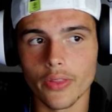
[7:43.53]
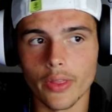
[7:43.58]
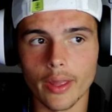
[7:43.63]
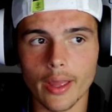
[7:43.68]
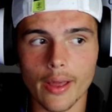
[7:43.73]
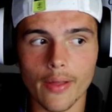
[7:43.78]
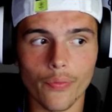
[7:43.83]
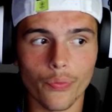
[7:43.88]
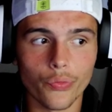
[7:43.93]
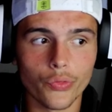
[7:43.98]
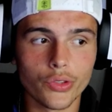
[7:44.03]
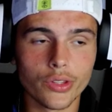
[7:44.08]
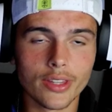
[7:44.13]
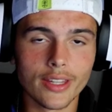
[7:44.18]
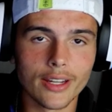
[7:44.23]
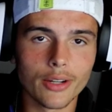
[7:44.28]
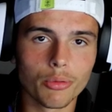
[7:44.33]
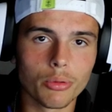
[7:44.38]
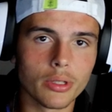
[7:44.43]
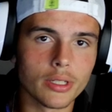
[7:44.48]
They
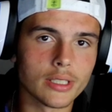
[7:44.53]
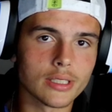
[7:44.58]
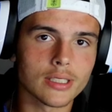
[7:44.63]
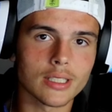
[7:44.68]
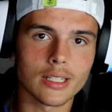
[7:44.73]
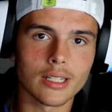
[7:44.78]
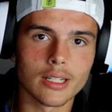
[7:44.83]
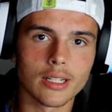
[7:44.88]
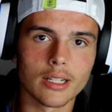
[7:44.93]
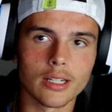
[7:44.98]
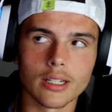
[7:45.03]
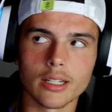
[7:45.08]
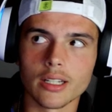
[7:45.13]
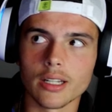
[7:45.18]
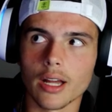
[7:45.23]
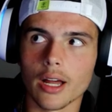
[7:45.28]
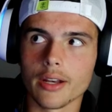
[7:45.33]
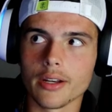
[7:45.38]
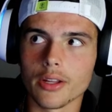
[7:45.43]
did release uh,